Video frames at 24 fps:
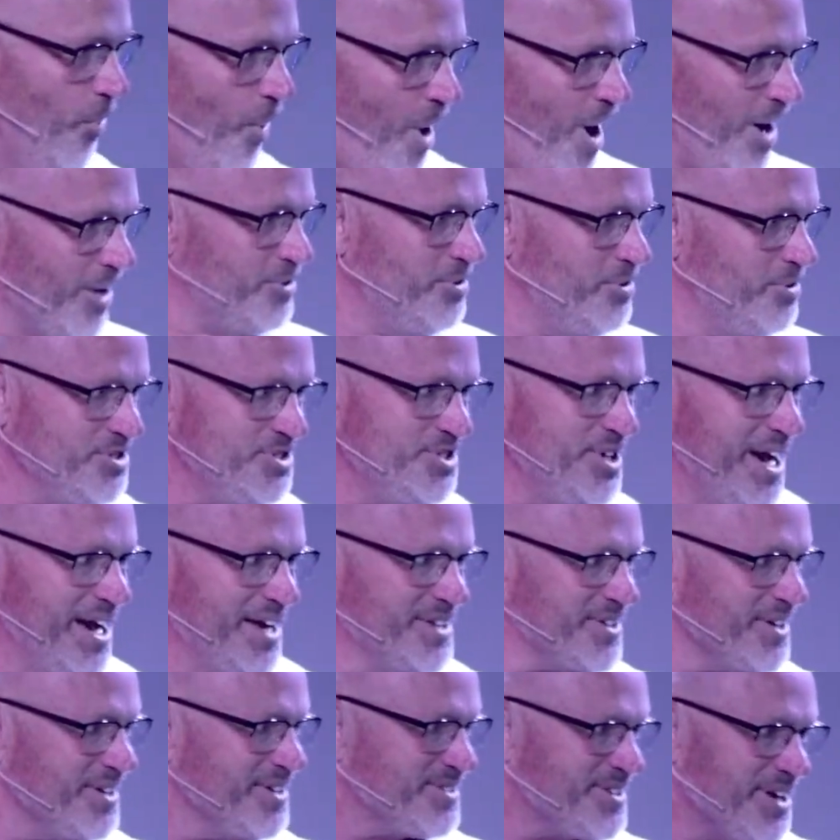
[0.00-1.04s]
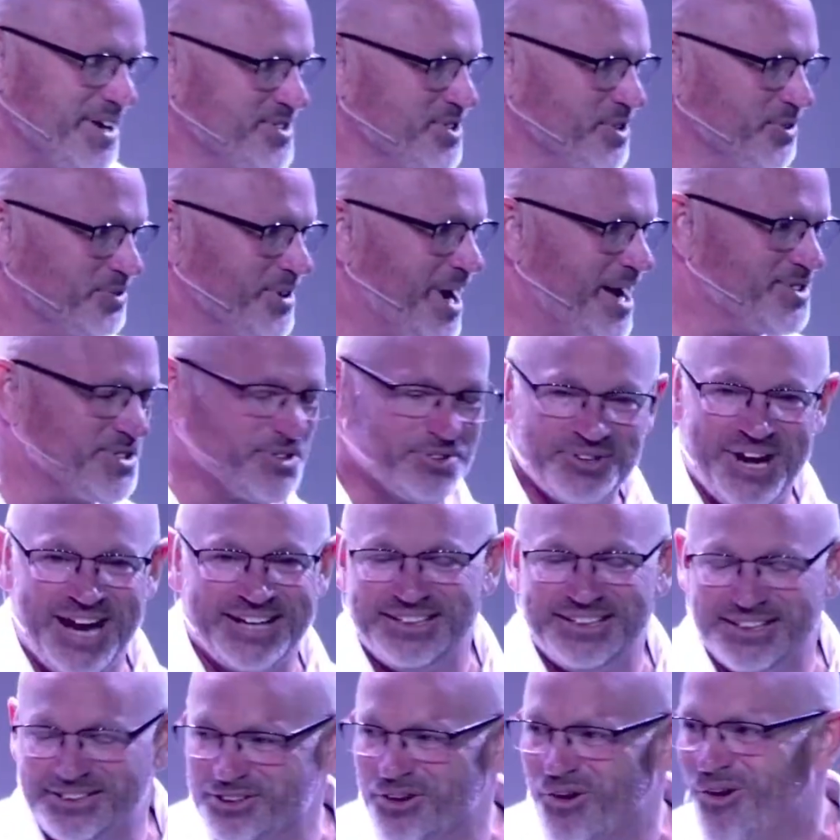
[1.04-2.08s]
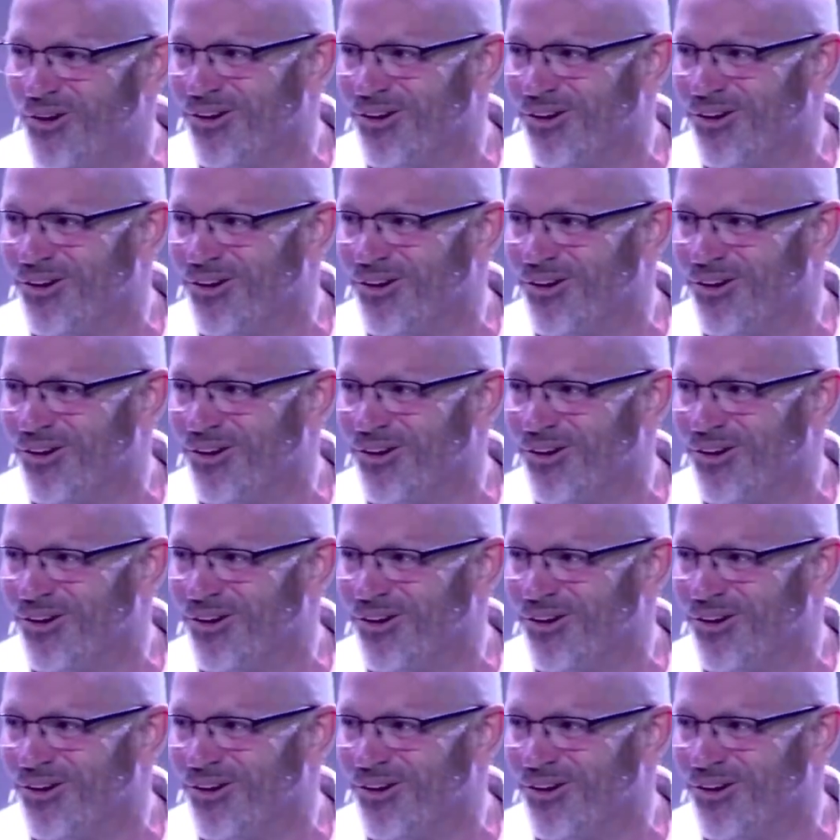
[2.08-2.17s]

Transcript: Walk with Jesus. He's the resurrected